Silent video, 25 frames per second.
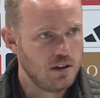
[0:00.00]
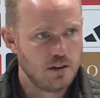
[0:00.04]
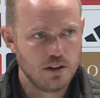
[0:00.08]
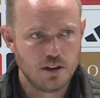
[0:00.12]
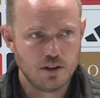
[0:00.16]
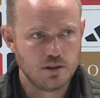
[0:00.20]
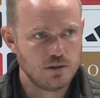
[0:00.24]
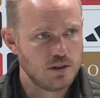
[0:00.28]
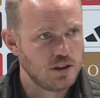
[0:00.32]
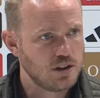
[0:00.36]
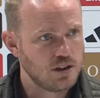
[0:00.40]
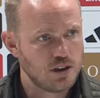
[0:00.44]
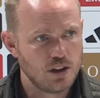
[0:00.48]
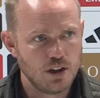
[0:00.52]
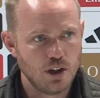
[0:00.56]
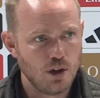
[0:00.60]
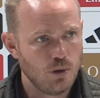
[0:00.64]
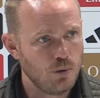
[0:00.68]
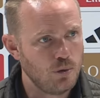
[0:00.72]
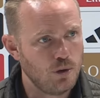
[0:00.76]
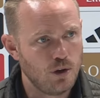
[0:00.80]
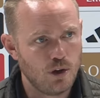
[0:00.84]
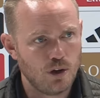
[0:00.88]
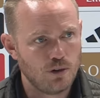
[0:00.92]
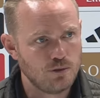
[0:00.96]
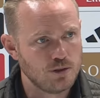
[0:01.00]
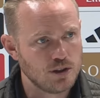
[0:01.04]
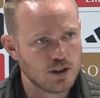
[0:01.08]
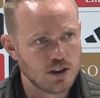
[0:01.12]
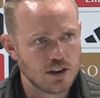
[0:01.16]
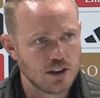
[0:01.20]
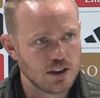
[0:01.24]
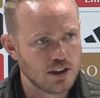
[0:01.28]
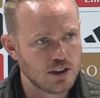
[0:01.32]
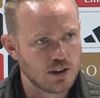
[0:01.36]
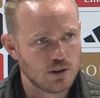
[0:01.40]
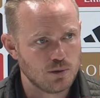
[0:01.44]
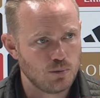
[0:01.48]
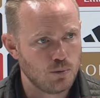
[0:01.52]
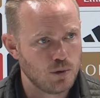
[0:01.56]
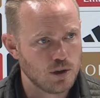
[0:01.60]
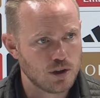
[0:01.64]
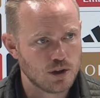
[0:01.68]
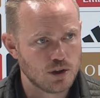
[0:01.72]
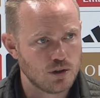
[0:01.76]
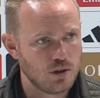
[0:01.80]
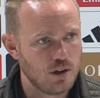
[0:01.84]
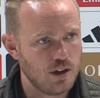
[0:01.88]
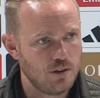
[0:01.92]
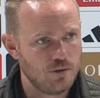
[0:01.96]
there's no nervousness
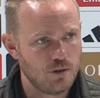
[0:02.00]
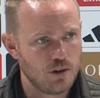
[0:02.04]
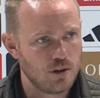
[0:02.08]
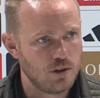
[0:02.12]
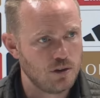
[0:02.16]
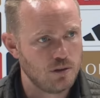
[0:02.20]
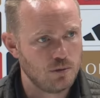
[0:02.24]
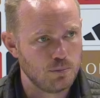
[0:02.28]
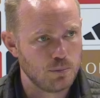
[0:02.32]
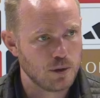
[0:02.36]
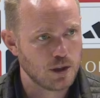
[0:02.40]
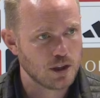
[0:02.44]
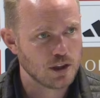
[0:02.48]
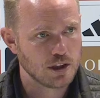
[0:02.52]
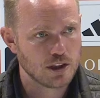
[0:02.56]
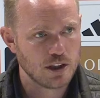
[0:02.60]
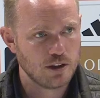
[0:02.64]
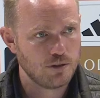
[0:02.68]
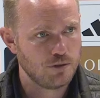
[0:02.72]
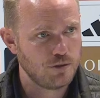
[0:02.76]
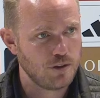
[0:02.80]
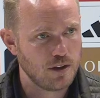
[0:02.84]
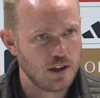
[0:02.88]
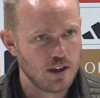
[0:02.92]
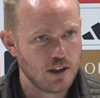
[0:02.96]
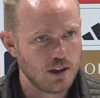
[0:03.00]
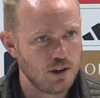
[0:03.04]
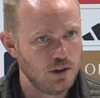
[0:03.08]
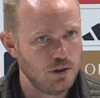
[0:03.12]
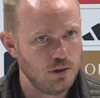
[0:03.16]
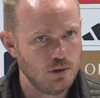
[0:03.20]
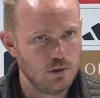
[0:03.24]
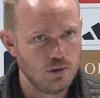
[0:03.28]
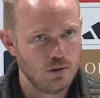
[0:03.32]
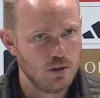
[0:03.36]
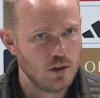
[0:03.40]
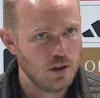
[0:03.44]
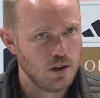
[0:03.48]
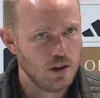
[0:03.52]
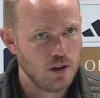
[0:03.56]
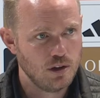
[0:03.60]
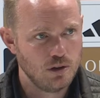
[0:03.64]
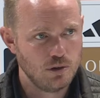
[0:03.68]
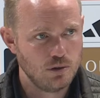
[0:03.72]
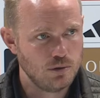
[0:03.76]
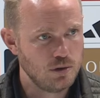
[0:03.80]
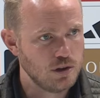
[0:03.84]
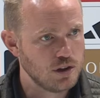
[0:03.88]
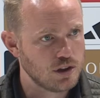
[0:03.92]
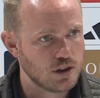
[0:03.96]
whatsoever because I think you
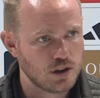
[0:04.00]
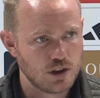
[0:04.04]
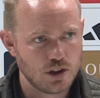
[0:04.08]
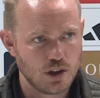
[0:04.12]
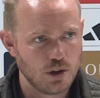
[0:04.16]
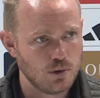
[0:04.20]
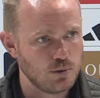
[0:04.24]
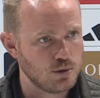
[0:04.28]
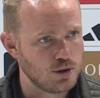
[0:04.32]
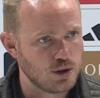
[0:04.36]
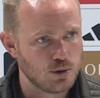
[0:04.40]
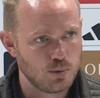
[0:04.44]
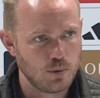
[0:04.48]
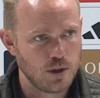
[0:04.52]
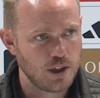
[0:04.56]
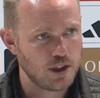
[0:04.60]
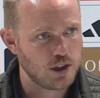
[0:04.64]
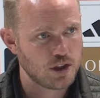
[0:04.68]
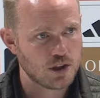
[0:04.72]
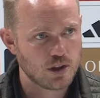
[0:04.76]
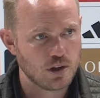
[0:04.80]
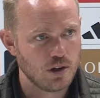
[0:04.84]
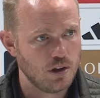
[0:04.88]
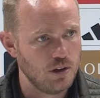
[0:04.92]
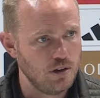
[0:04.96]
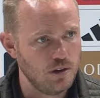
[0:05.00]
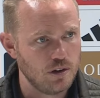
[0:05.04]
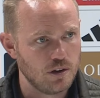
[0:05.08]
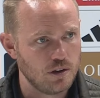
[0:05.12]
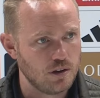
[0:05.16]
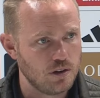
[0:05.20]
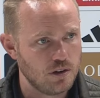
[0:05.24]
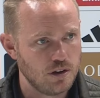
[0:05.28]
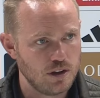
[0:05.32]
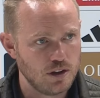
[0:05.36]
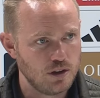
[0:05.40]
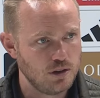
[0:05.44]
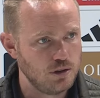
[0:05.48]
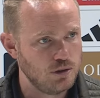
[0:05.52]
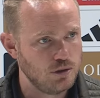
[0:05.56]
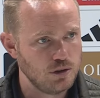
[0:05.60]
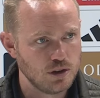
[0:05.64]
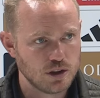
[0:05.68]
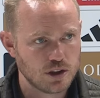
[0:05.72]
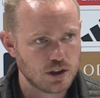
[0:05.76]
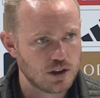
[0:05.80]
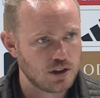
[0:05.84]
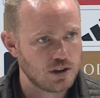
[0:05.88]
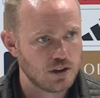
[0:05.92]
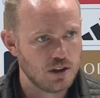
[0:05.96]
you're so switched on. You
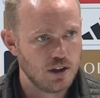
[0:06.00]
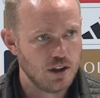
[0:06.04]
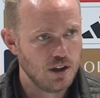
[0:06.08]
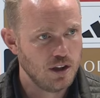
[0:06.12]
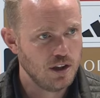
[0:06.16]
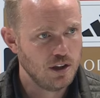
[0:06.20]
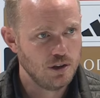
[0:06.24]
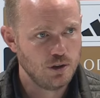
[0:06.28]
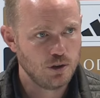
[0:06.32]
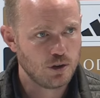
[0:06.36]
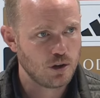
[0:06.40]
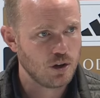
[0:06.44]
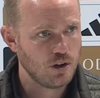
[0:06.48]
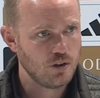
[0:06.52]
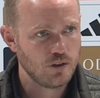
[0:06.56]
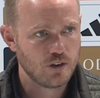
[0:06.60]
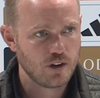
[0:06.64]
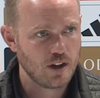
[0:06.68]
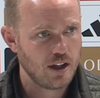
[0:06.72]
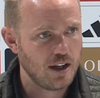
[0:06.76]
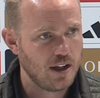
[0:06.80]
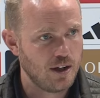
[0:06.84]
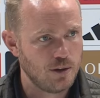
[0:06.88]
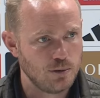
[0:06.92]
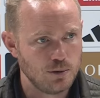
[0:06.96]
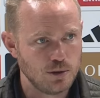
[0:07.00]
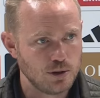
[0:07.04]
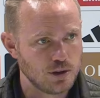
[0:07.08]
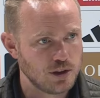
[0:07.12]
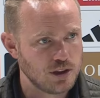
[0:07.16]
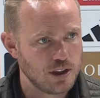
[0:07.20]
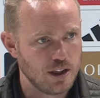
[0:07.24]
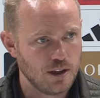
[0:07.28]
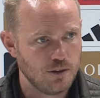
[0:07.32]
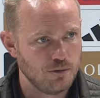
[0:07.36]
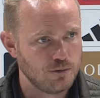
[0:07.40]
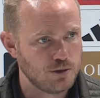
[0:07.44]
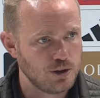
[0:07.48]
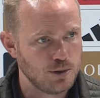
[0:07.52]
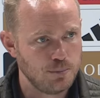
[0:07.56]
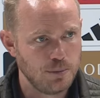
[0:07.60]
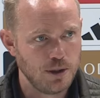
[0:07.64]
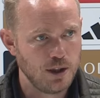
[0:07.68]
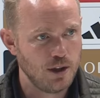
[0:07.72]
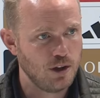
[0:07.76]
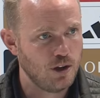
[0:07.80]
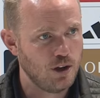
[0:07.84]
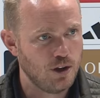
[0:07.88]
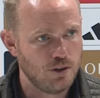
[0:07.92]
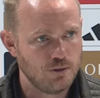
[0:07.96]
just you can't allow yourself to
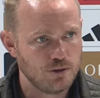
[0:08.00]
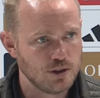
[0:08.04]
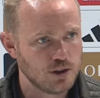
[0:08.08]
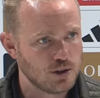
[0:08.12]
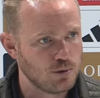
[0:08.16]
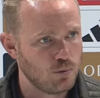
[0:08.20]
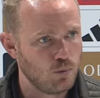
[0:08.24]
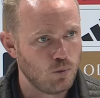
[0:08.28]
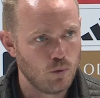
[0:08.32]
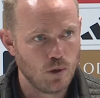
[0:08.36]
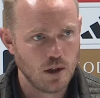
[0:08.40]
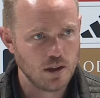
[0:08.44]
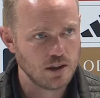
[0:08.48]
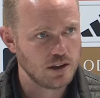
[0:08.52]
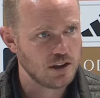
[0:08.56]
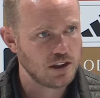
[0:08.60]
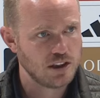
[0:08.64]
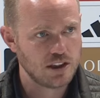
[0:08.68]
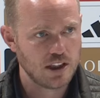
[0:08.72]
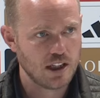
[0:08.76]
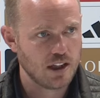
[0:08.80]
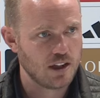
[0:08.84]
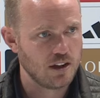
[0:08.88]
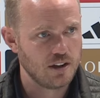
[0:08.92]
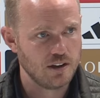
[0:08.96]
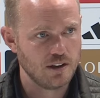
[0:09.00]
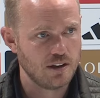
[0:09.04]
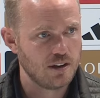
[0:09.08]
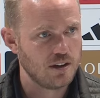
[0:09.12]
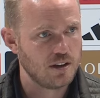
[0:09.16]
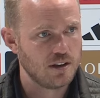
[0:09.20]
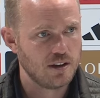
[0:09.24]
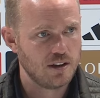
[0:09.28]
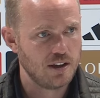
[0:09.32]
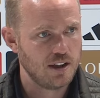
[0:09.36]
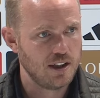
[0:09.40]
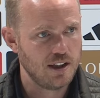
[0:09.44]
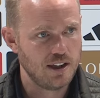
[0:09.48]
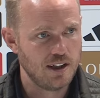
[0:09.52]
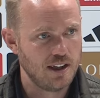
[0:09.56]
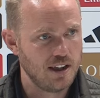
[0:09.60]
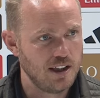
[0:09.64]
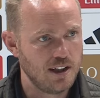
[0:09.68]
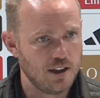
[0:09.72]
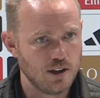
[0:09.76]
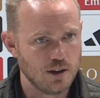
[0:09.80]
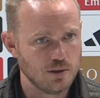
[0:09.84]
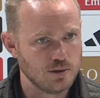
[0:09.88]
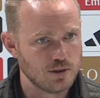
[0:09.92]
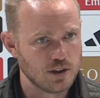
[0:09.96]
be nervous one second in,
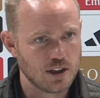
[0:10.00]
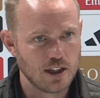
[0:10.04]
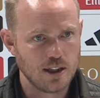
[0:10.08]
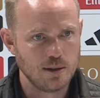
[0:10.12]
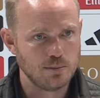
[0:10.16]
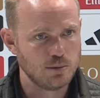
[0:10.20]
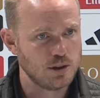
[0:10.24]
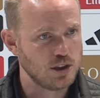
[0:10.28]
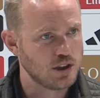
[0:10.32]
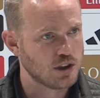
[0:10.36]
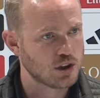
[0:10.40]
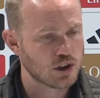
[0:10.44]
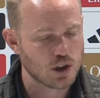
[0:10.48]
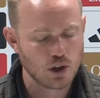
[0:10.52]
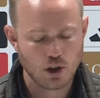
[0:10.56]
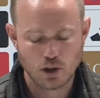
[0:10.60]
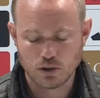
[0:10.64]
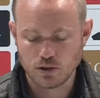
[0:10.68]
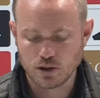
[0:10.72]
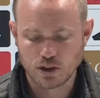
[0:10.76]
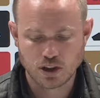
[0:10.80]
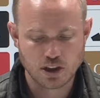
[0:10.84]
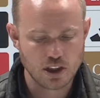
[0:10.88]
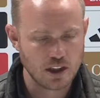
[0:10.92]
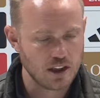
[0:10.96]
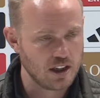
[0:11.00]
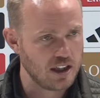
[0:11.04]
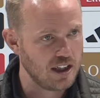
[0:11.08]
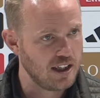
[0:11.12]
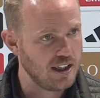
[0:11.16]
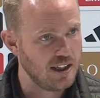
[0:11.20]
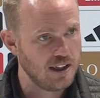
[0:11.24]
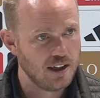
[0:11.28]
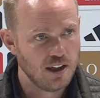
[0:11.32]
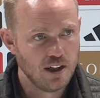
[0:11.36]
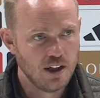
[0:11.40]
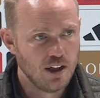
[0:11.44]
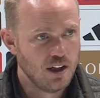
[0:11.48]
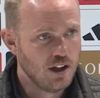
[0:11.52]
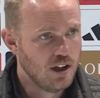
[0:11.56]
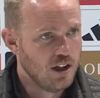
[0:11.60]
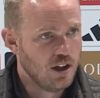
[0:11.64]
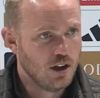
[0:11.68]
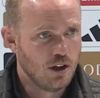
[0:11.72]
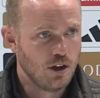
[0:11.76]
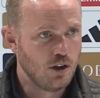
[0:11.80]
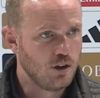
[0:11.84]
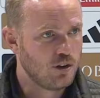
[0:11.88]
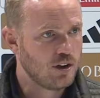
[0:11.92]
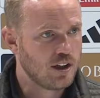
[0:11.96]
in those games. It's constantly
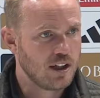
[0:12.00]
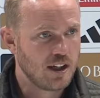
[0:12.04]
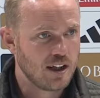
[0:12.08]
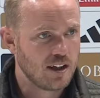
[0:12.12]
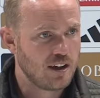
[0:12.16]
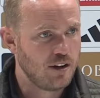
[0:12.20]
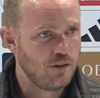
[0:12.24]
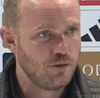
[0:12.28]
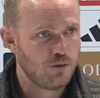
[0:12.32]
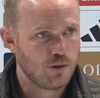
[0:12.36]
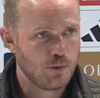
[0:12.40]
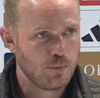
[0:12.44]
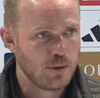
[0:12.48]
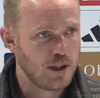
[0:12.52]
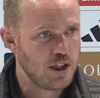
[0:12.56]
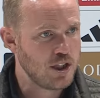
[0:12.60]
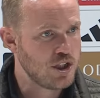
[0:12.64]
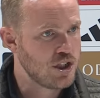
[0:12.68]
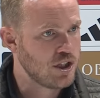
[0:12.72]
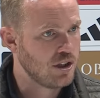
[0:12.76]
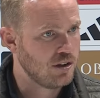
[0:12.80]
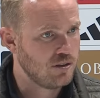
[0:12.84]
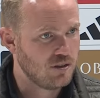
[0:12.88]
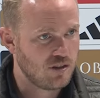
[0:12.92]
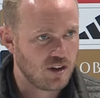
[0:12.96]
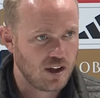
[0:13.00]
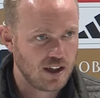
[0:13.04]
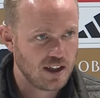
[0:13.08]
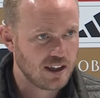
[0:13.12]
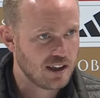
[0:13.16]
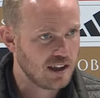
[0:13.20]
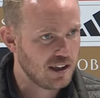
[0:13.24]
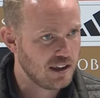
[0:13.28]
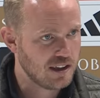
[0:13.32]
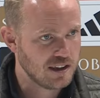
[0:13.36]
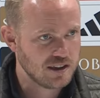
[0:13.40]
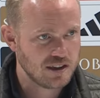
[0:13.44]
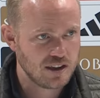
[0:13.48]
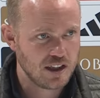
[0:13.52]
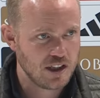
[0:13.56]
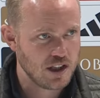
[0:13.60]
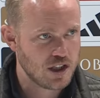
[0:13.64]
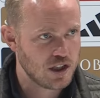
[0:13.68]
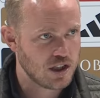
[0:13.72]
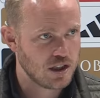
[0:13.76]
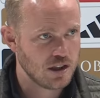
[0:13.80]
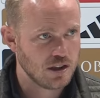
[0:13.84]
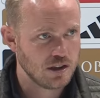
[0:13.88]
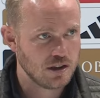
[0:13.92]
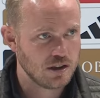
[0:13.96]
looking at information, taking
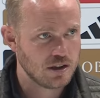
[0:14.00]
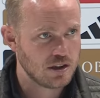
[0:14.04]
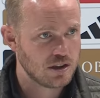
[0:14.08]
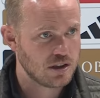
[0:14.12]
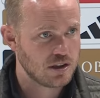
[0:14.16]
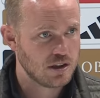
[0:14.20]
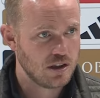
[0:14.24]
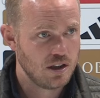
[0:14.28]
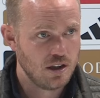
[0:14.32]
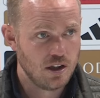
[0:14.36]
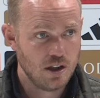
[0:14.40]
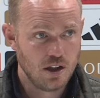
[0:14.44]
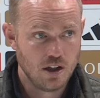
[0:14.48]
decisions,